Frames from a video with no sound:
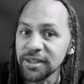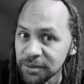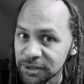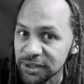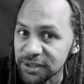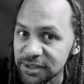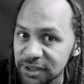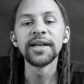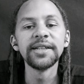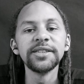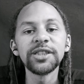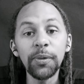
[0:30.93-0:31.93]
it. You should
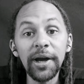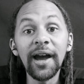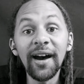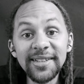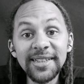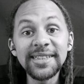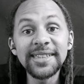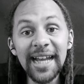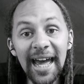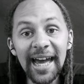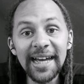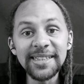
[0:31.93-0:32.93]
too. So I
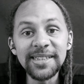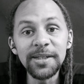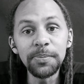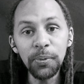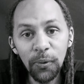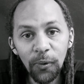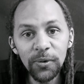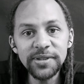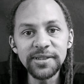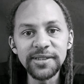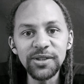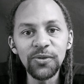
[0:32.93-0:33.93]
understand the
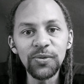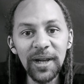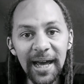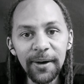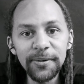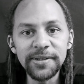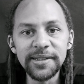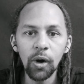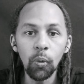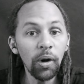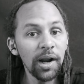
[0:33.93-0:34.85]
importance of loudness.